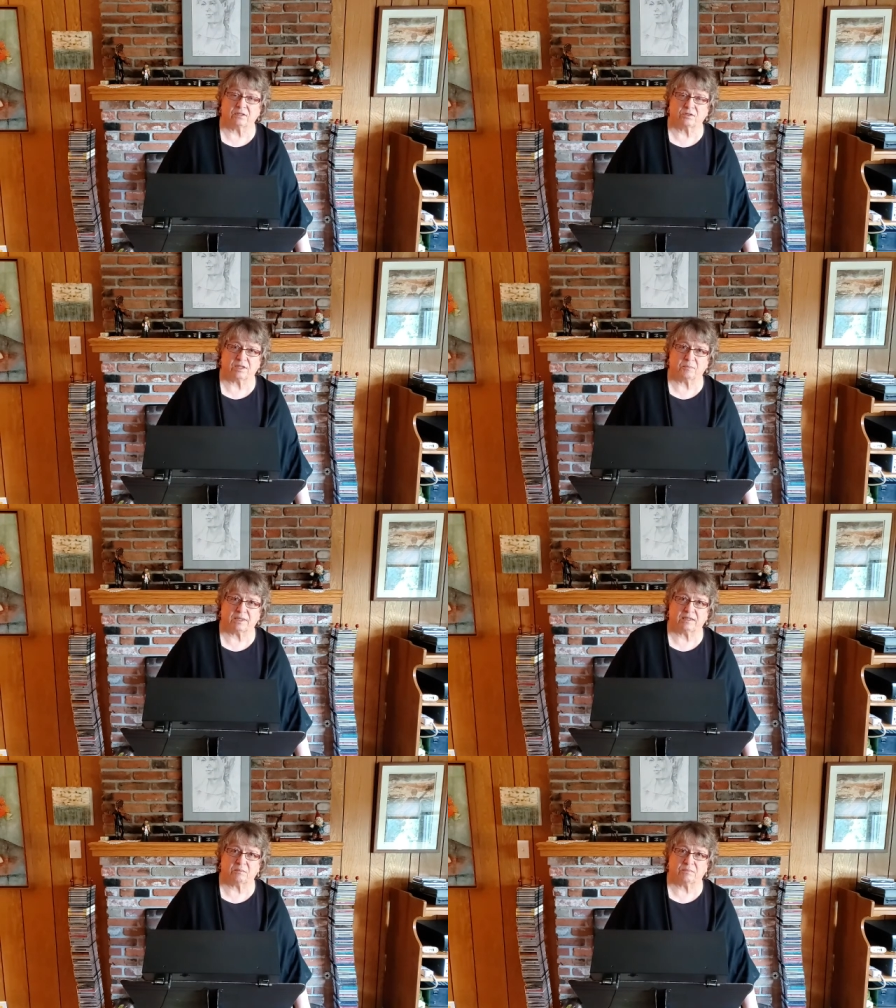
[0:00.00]
So they
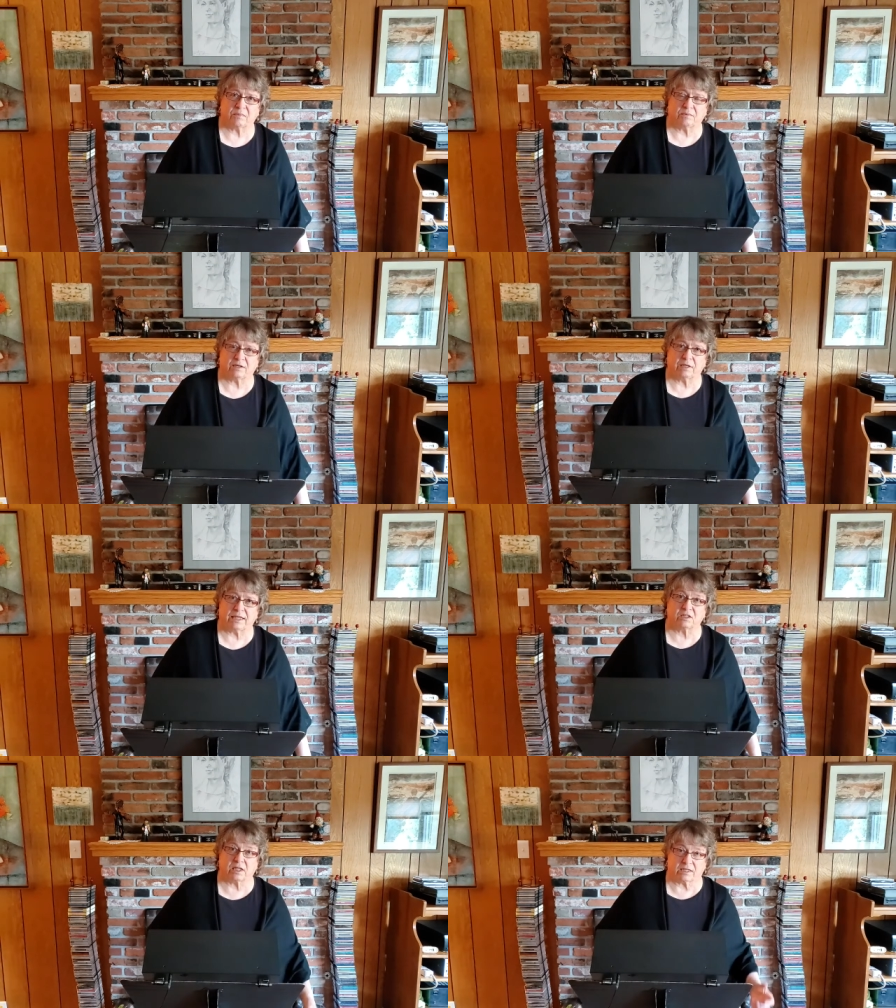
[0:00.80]
played them by
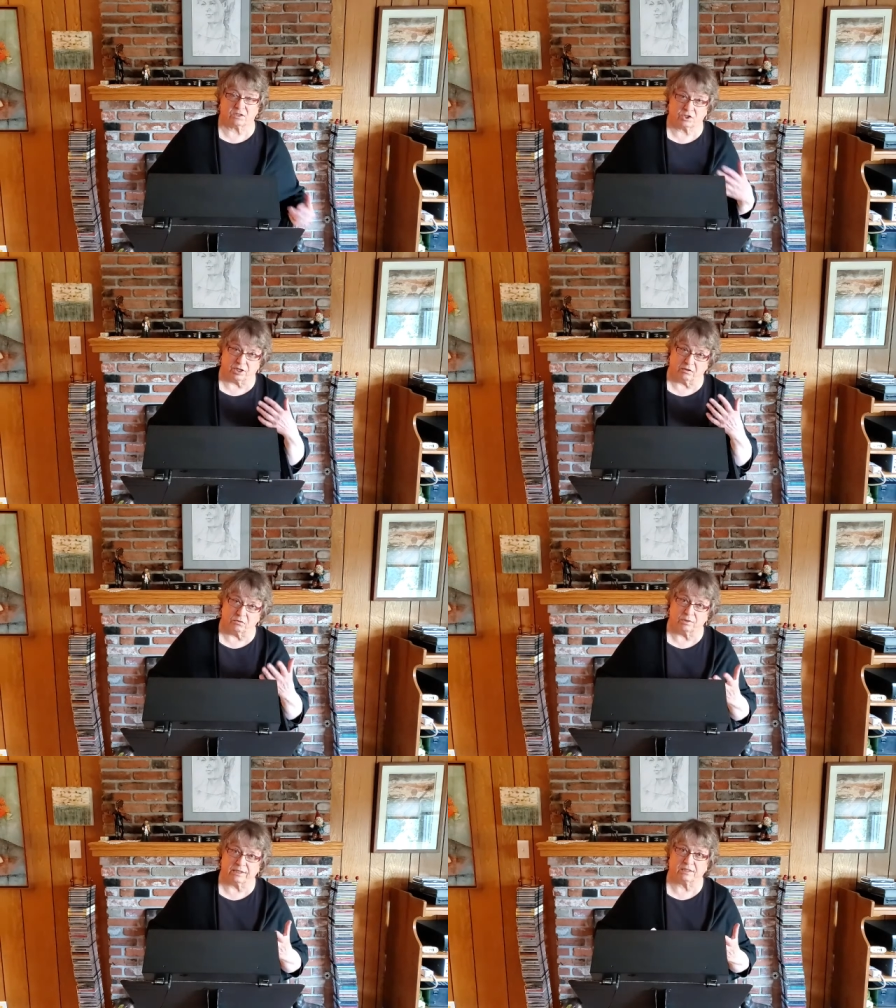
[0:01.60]
legs like a
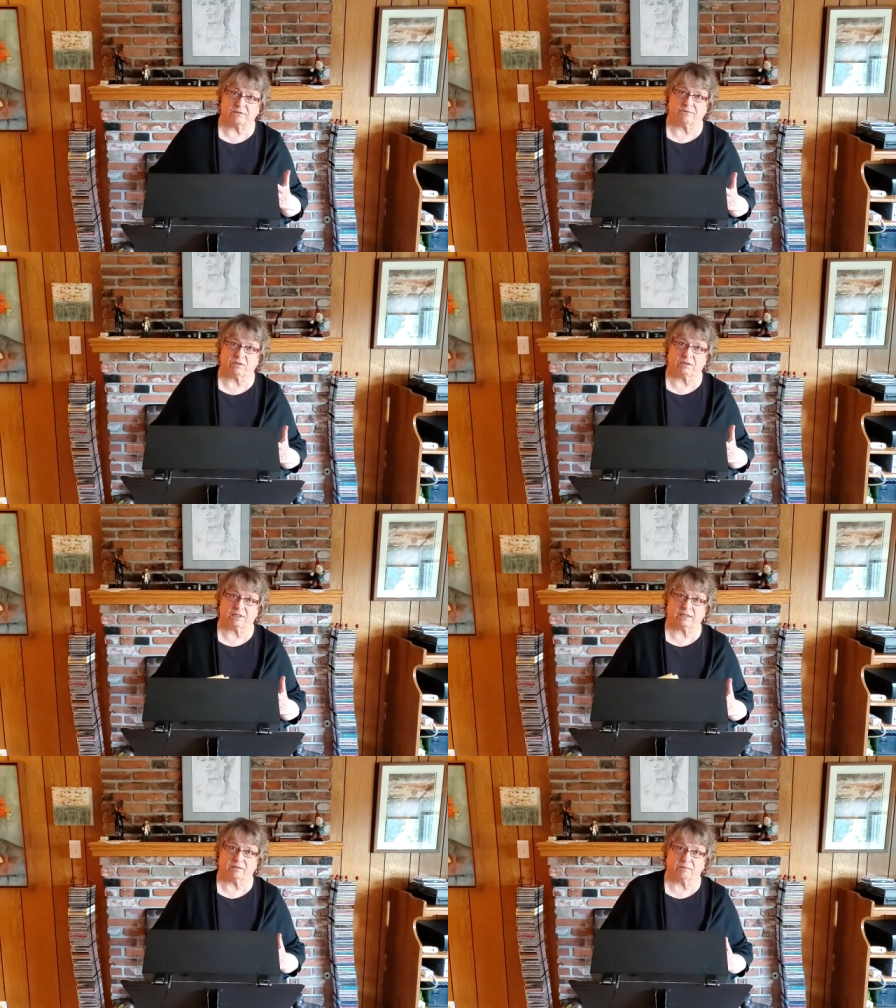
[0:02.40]
cello, only it's a viola
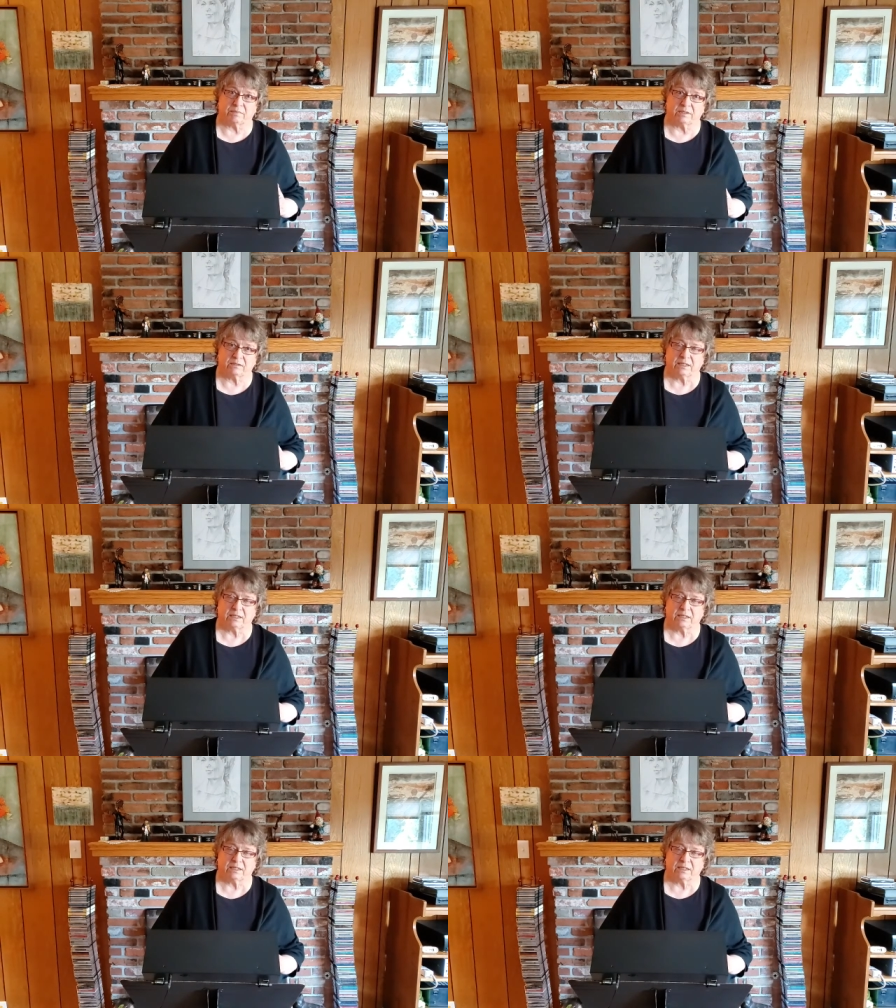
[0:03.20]
da gamba.